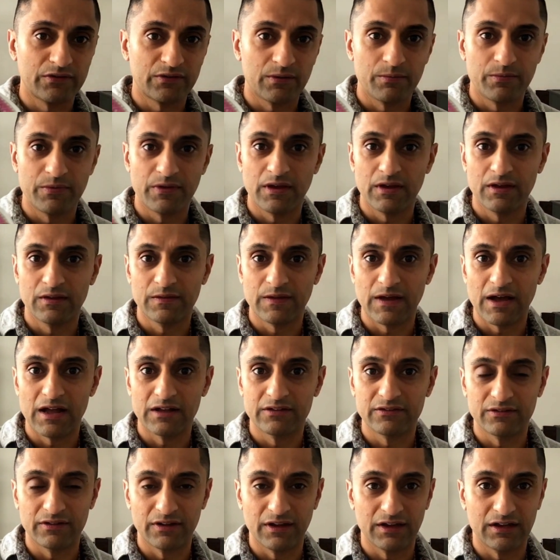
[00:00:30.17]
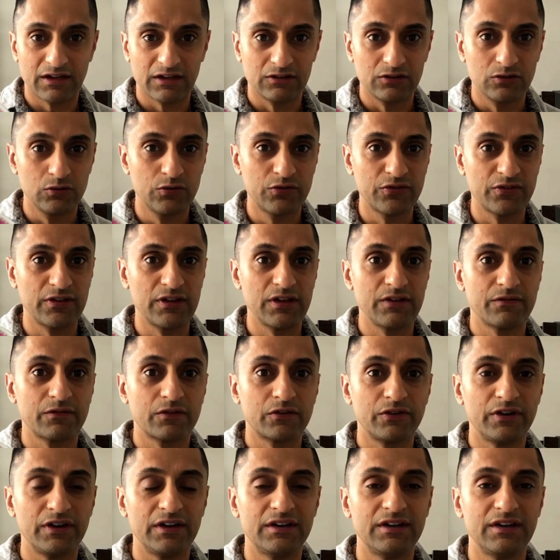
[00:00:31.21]
something that's like a loose leaf
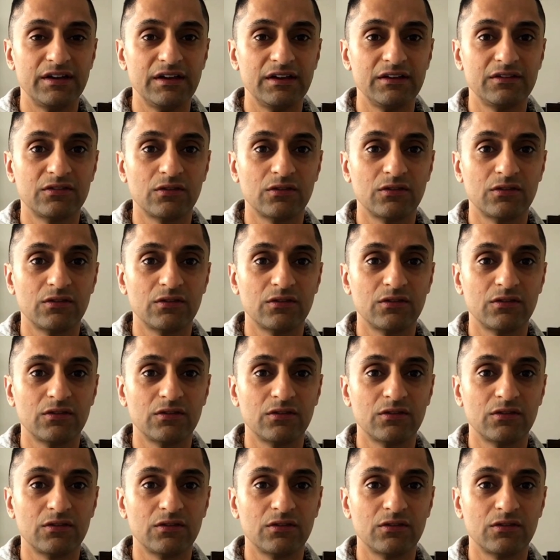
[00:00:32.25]
green tea.